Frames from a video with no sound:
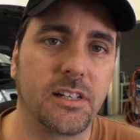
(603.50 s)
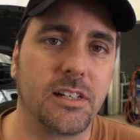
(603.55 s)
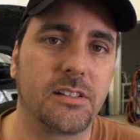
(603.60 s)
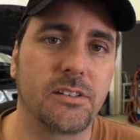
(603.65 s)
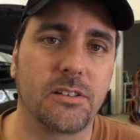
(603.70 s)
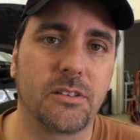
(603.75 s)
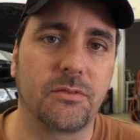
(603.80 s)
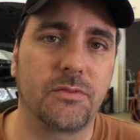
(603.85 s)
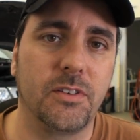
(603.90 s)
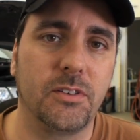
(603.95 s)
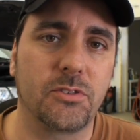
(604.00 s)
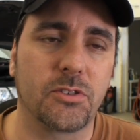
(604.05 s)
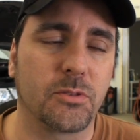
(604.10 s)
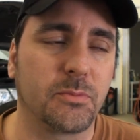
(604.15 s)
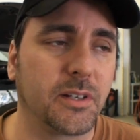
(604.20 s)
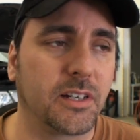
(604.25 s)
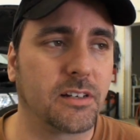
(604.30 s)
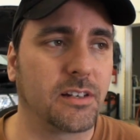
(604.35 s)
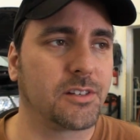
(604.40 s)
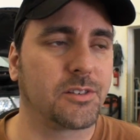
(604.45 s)
needs in the future?
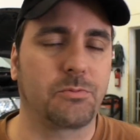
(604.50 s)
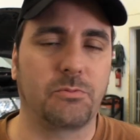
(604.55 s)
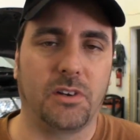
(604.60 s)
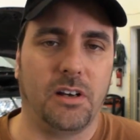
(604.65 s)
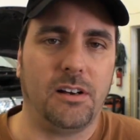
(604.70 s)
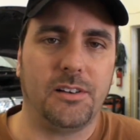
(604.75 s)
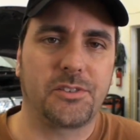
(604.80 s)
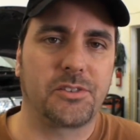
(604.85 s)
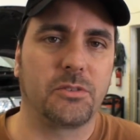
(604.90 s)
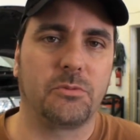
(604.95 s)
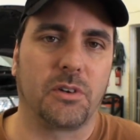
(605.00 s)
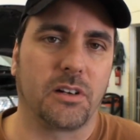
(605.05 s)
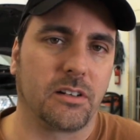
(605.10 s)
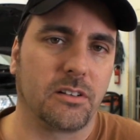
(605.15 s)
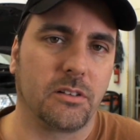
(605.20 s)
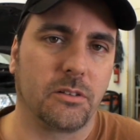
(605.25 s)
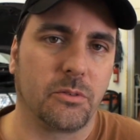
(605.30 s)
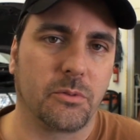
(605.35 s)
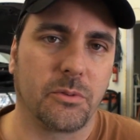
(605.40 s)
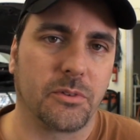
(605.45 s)
Because we also
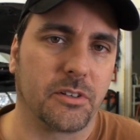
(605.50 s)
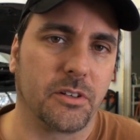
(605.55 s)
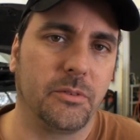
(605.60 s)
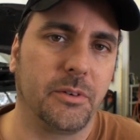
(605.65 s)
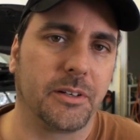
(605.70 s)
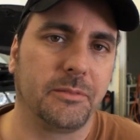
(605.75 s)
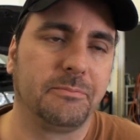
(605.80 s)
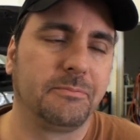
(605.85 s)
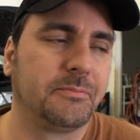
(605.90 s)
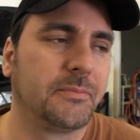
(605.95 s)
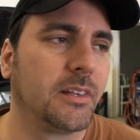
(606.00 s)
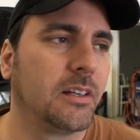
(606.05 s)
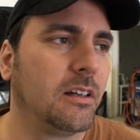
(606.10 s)
want to do what we're doing.